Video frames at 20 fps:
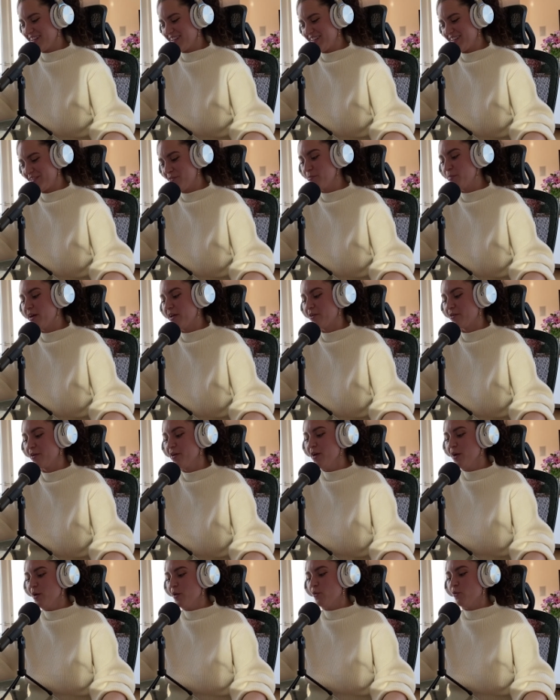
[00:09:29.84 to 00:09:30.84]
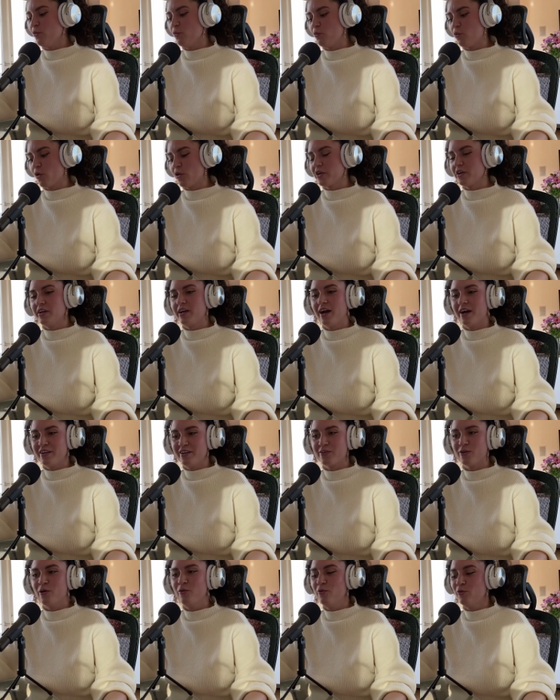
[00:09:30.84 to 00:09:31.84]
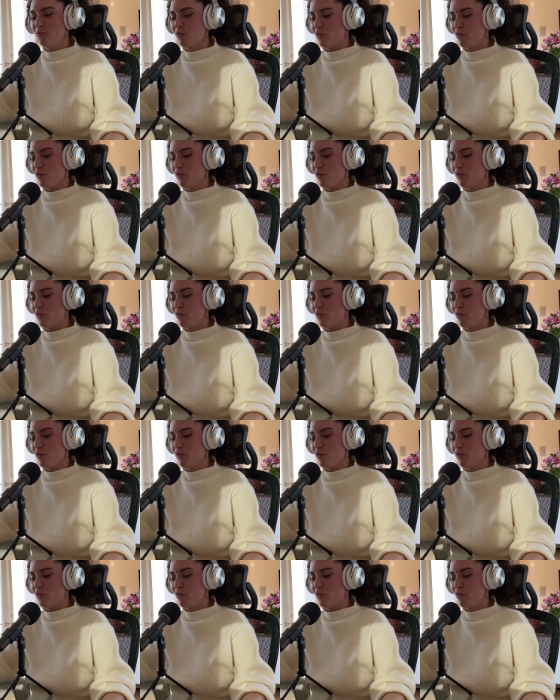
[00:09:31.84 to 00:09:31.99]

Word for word: You better word-anot your own